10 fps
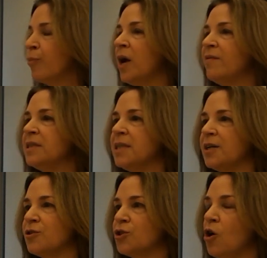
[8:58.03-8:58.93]
Private
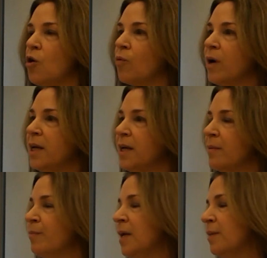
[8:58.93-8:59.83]
sectors already,
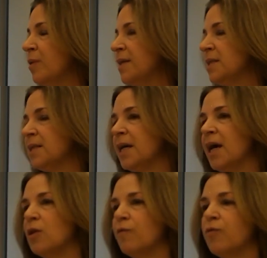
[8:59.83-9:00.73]
in many places in
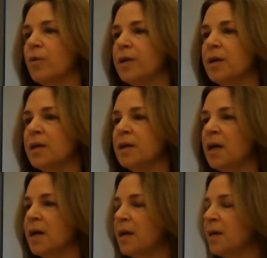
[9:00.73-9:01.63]
California,
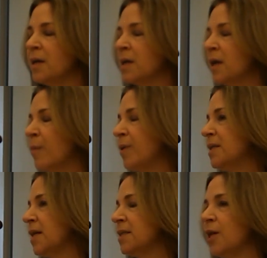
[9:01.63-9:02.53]
companies
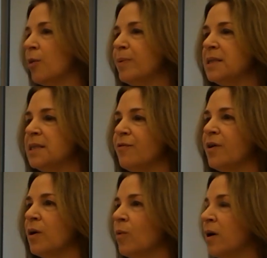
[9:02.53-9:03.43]
like Sierra
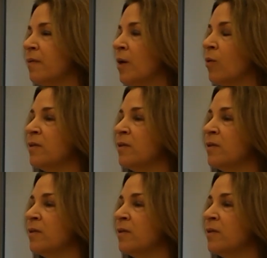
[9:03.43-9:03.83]
Pacific that